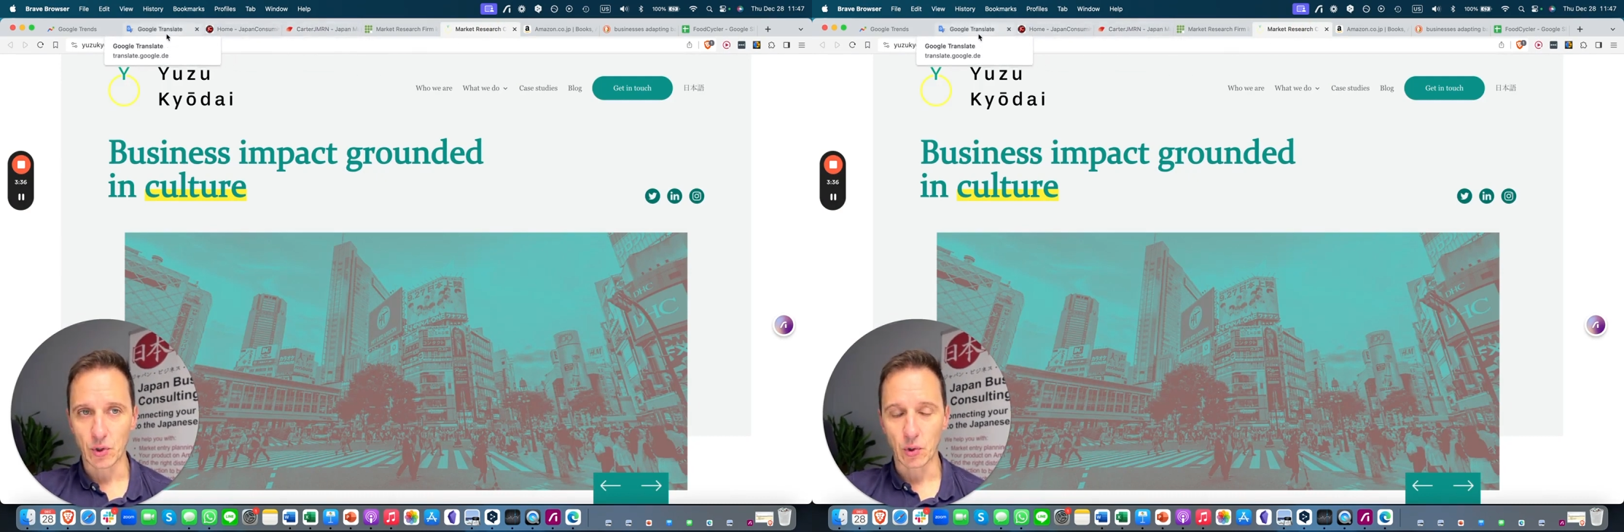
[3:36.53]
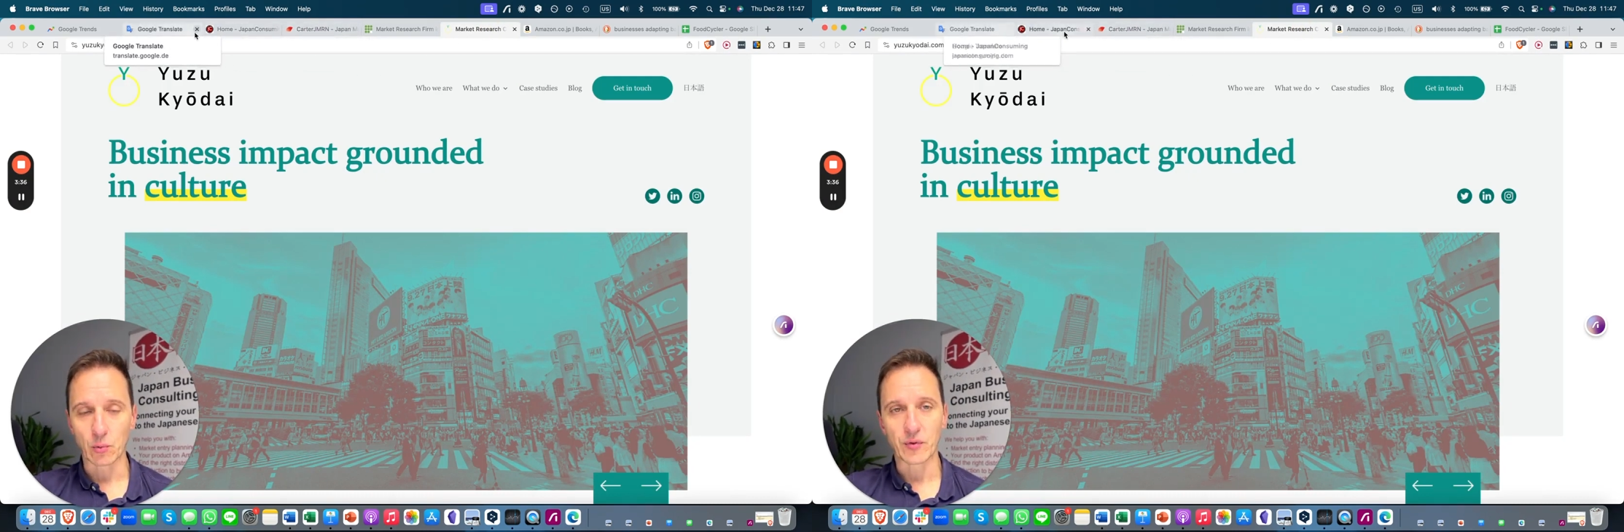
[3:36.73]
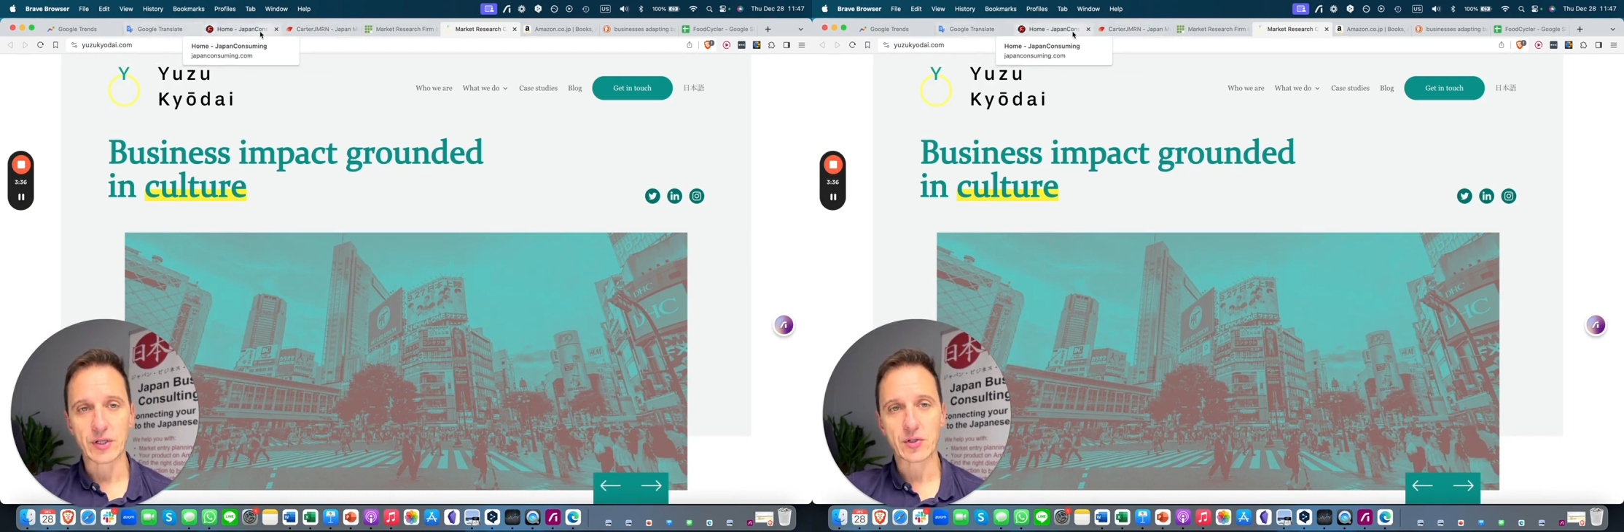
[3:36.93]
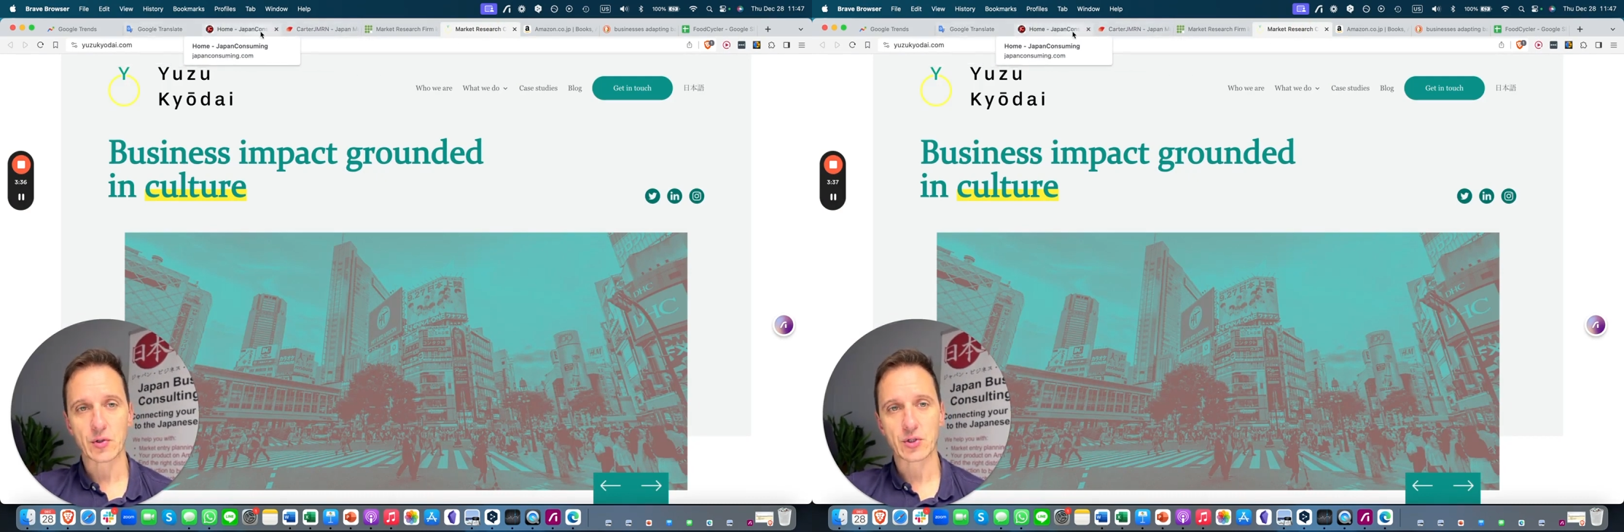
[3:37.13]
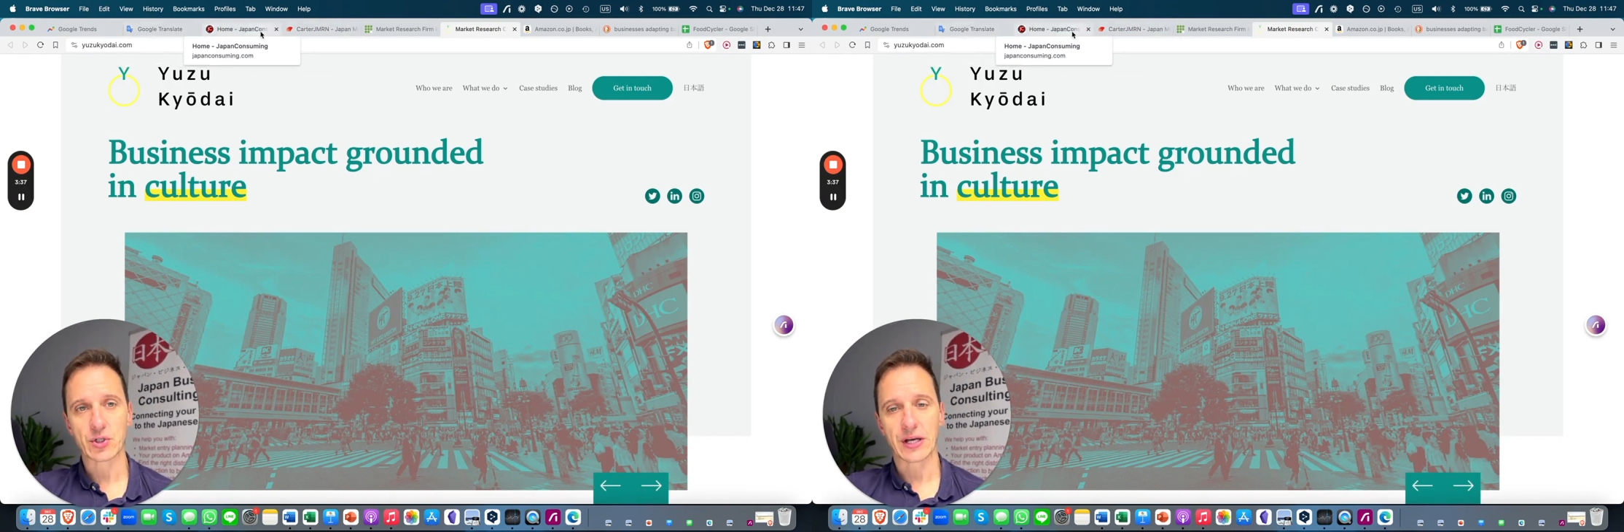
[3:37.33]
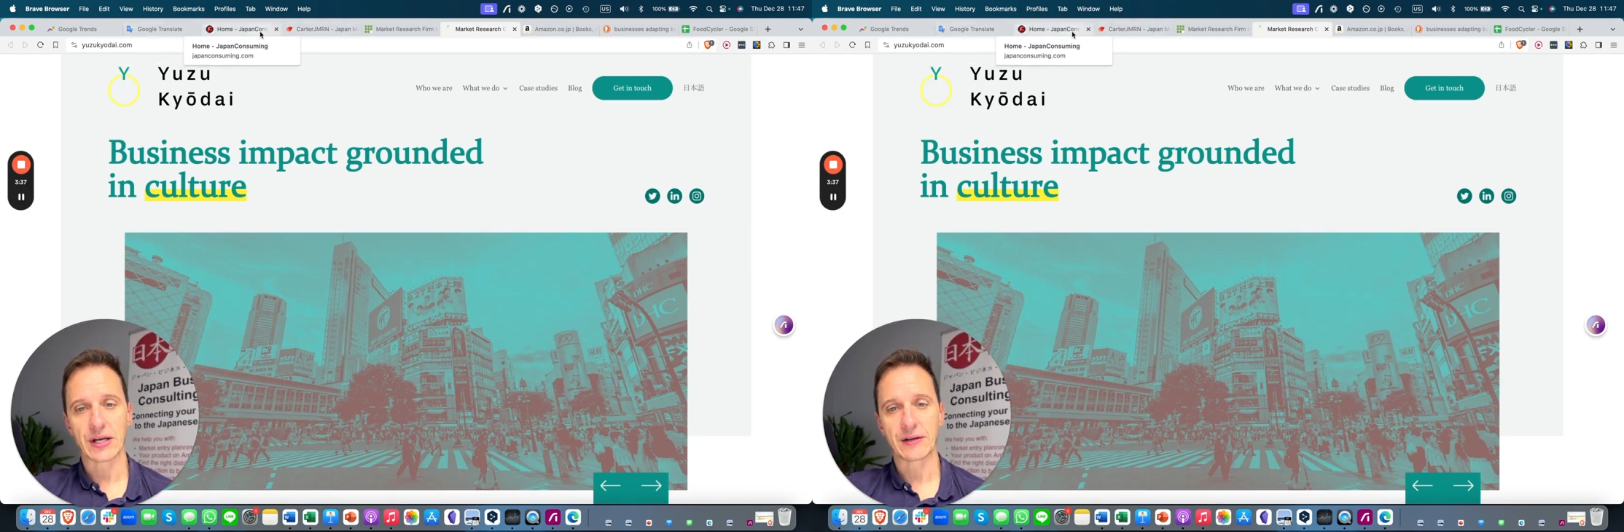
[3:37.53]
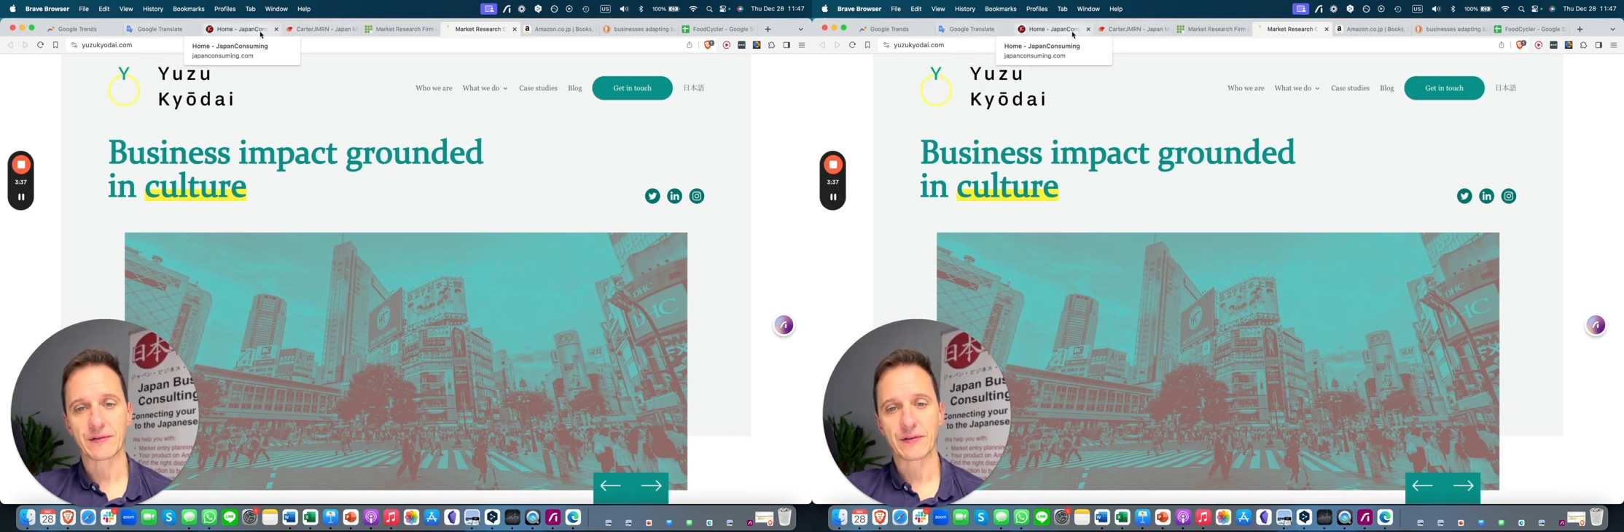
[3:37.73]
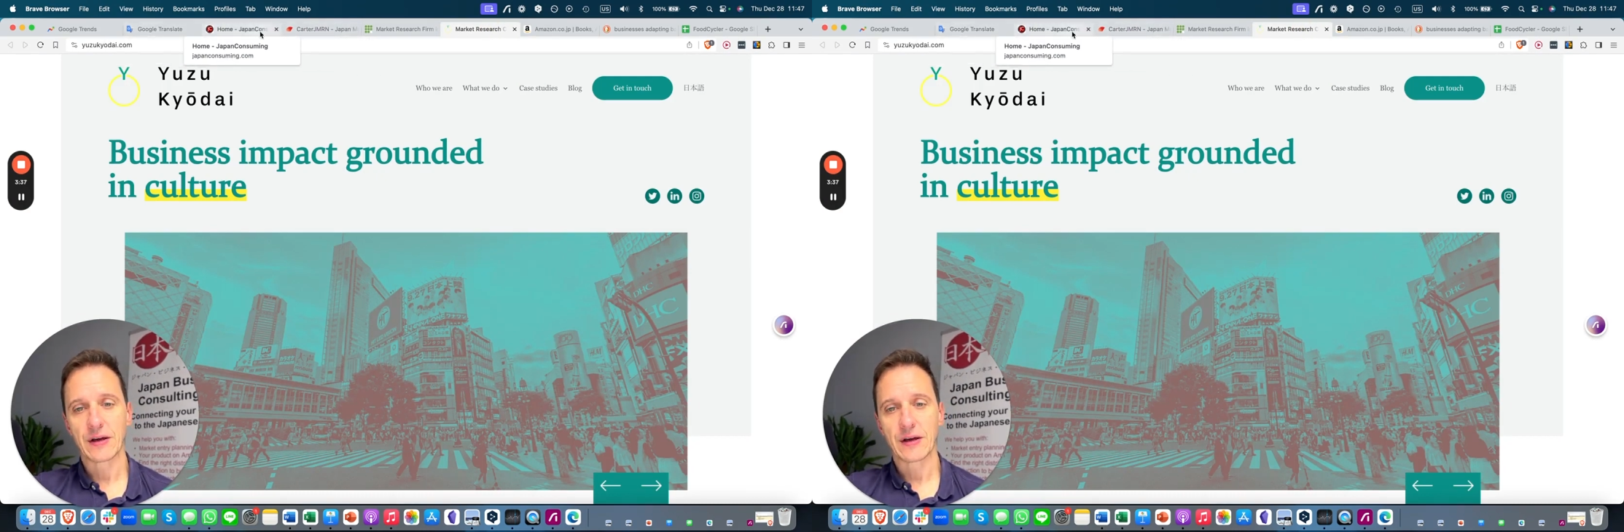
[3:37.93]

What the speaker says: own research and